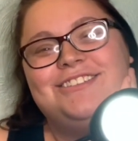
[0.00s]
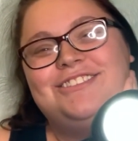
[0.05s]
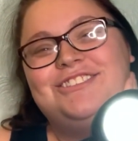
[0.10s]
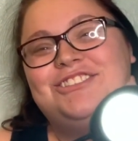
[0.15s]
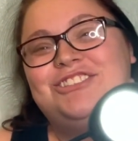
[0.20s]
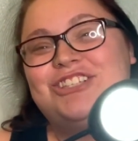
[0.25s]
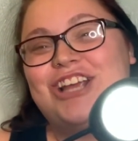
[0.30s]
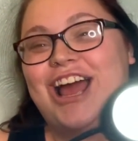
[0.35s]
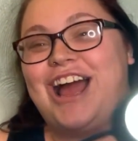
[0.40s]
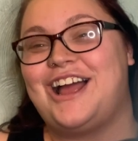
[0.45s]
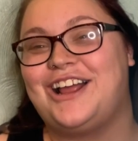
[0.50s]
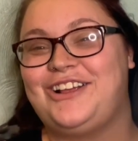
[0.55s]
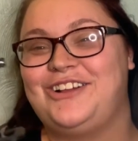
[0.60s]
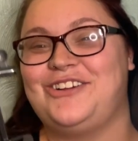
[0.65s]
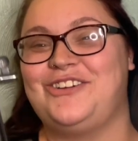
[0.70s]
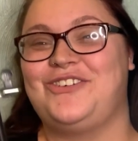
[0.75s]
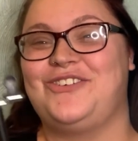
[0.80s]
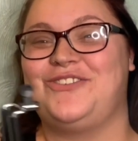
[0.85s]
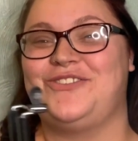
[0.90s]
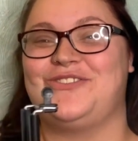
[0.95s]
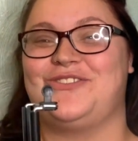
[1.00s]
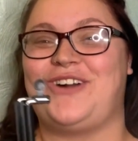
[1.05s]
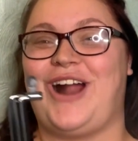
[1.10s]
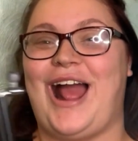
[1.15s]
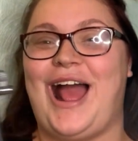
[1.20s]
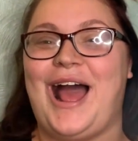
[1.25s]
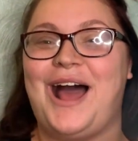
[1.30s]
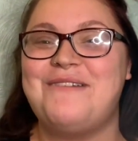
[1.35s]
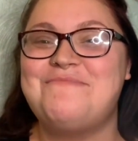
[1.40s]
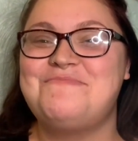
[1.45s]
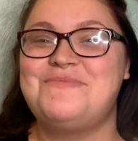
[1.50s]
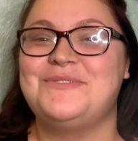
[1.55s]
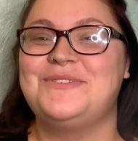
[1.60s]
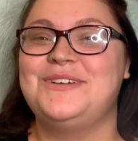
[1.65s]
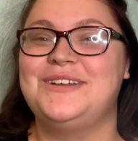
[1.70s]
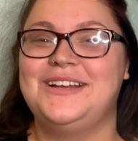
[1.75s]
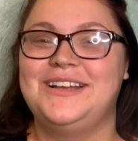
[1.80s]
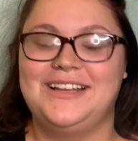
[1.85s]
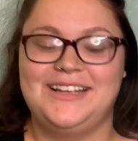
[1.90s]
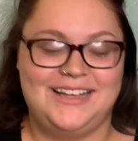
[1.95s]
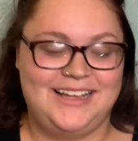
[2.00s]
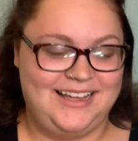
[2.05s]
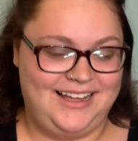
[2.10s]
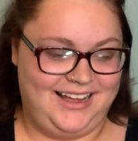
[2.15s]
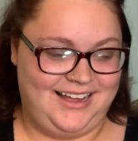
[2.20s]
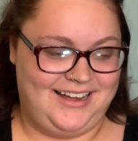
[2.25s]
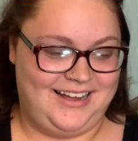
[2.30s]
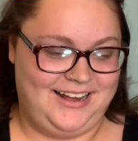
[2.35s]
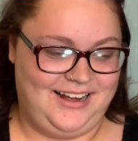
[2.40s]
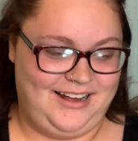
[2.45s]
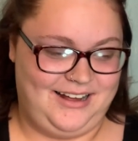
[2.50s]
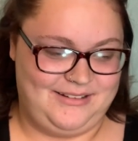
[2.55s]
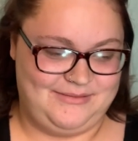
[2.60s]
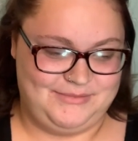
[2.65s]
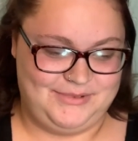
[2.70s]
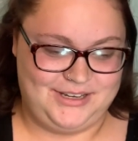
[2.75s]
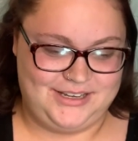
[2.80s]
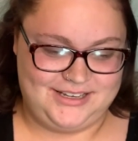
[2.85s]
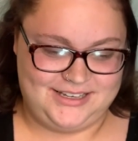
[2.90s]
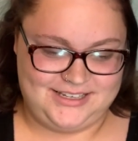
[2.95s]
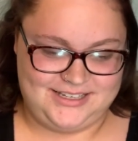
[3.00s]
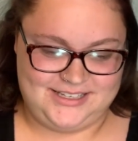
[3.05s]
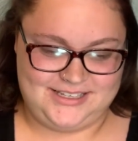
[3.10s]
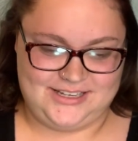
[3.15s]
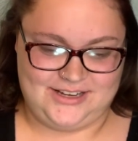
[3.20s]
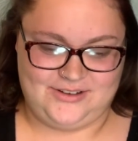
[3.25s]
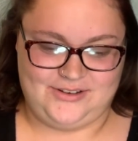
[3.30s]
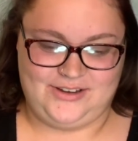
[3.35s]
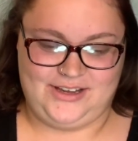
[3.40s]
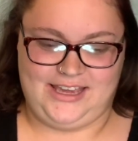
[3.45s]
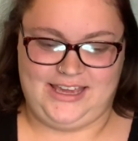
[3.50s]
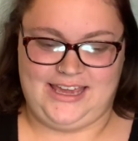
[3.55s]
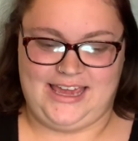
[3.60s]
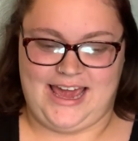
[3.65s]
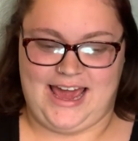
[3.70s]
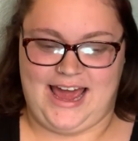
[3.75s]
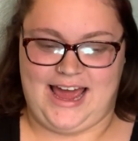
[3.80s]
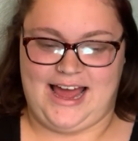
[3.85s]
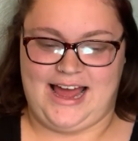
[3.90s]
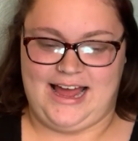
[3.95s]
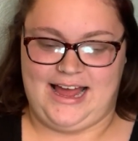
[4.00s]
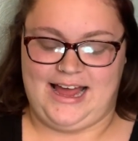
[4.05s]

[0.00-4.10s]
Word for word: jack crap. So yeah,